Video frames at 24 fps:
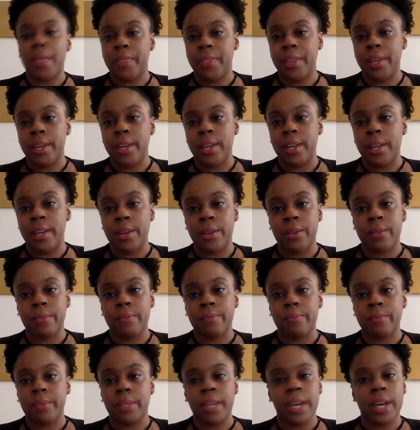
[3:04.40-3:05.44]
the
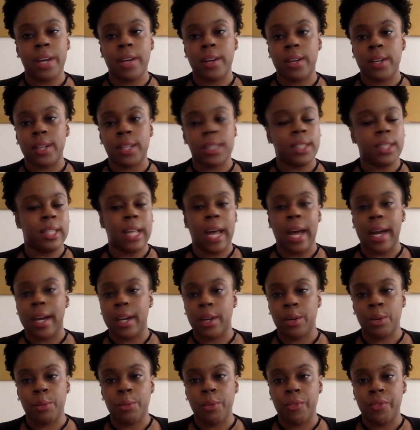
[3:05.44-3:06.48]
debtor is not
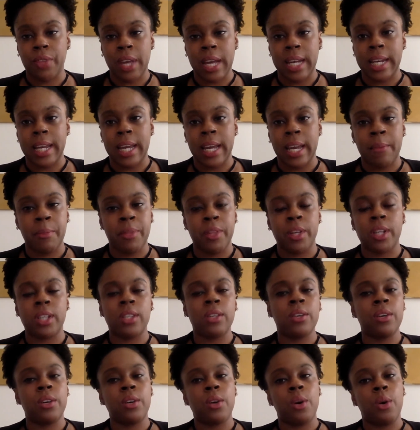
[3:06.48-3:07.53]
going to remove that name, and they're
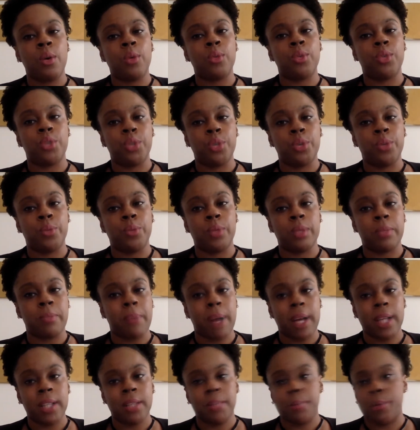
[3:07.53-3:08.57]
still going to hold you
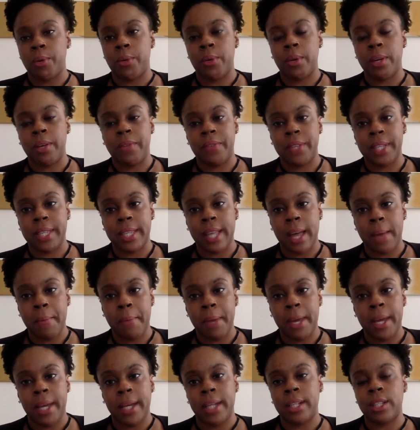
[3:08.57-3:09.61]
responsible if it's not
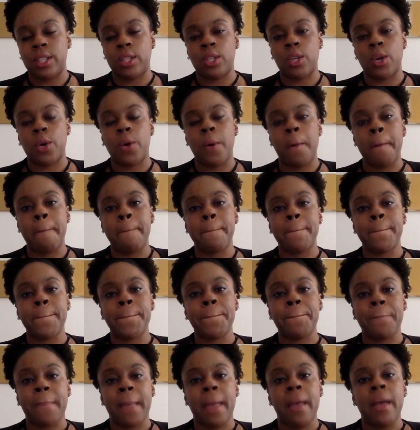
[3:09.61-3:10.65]
paid. So
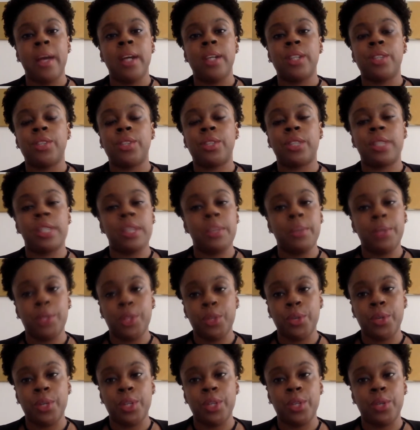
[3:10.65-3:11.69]
see what
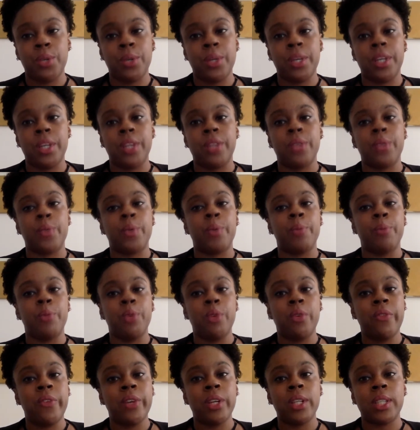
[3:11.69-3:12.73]
you can do to either
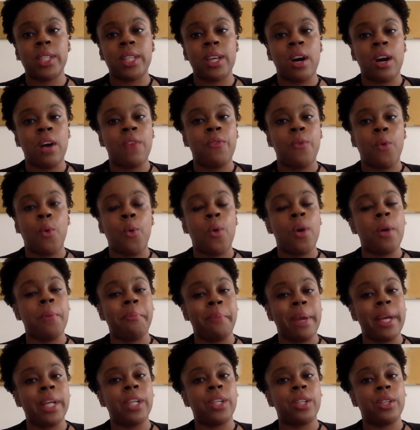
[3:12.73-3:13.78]
remove yourself or
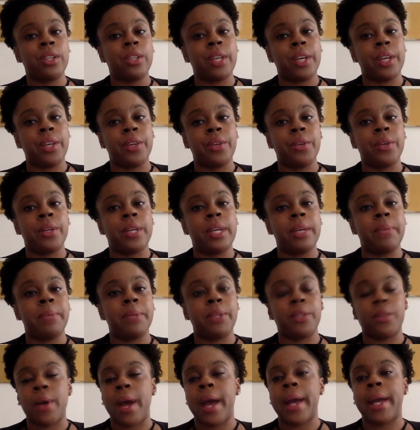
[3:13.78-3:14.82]
make sure that you're keeping
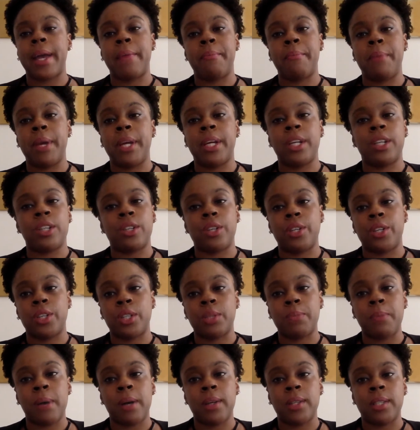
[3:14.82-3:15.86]
track and making sure your
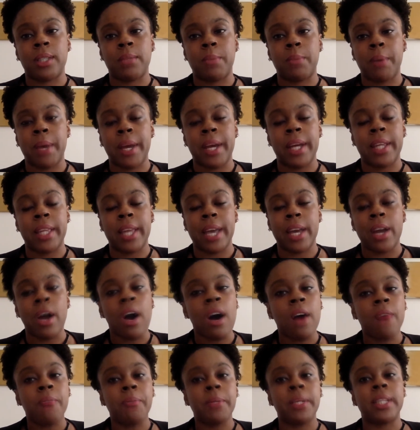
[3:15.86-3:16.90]
spouse is paying that
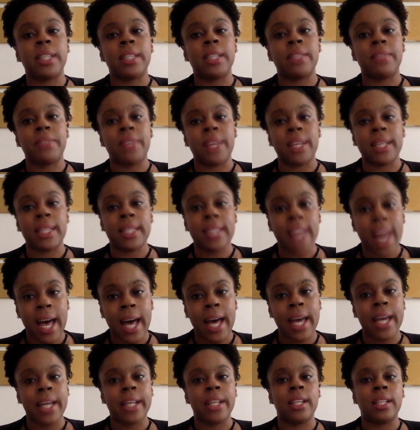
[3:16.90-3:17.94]
off, because if that's
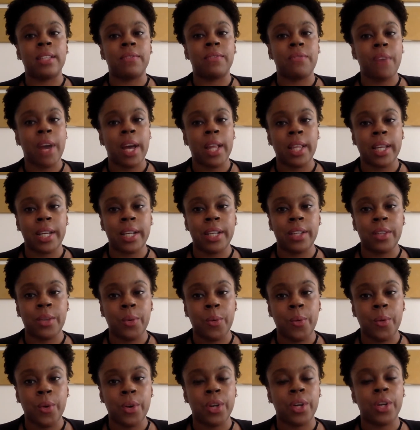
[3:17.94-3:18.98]
not and it's violating the
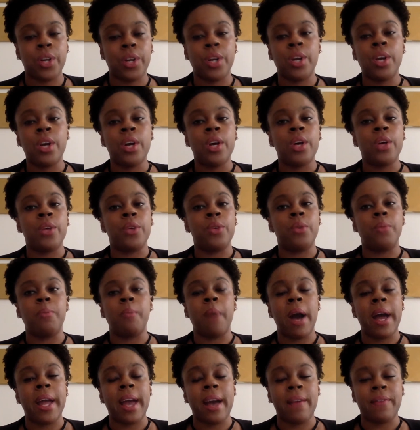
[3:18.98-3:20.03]
order, you
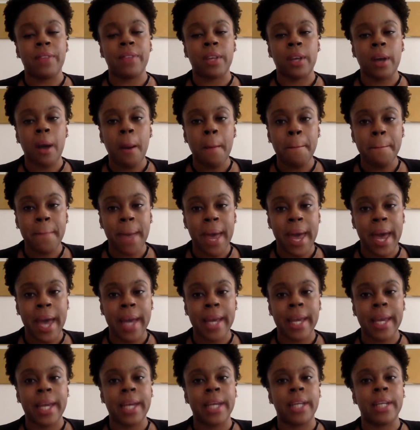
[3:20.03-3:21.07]
might have to come
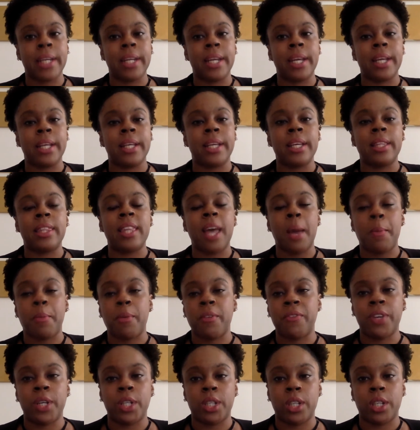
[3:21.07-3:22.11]
back and get that
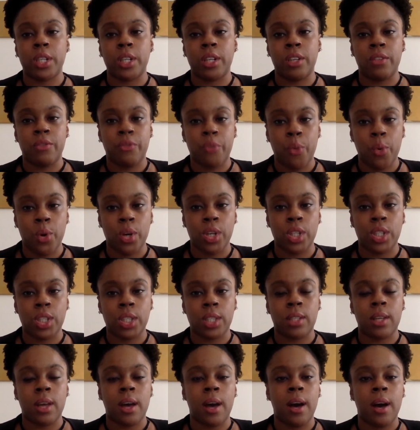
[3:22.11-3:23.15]
provision
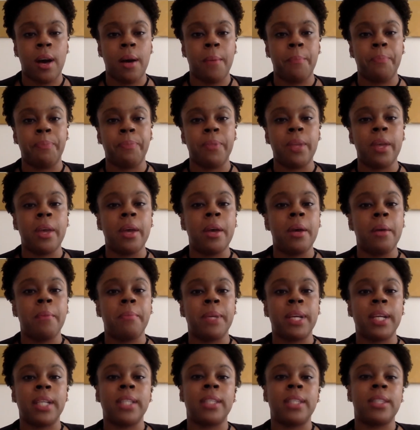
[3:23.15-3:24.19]
enforced,
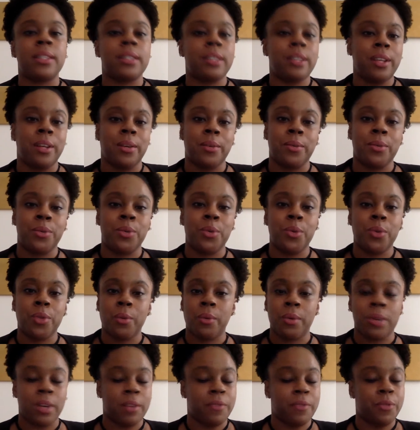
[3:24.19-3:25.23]
because
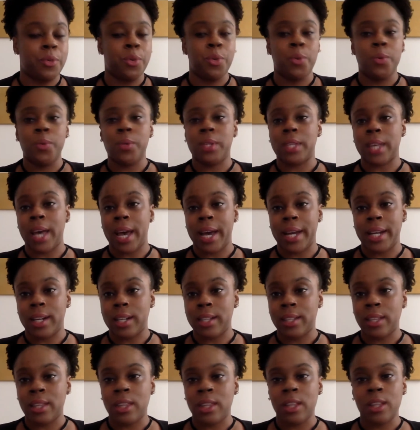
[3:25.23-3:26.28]
if you signed
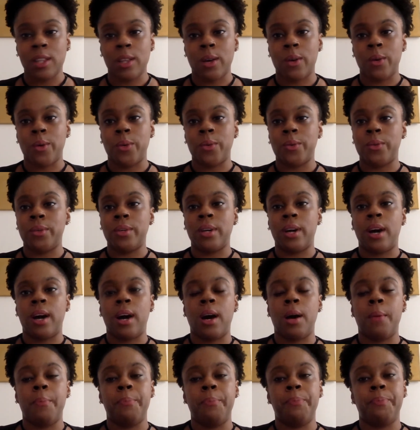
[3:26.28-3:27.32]
onto the
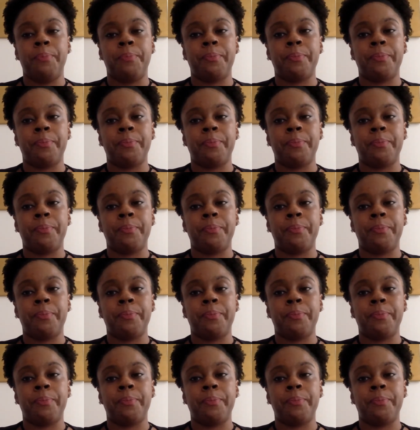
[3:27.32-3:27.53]
loan,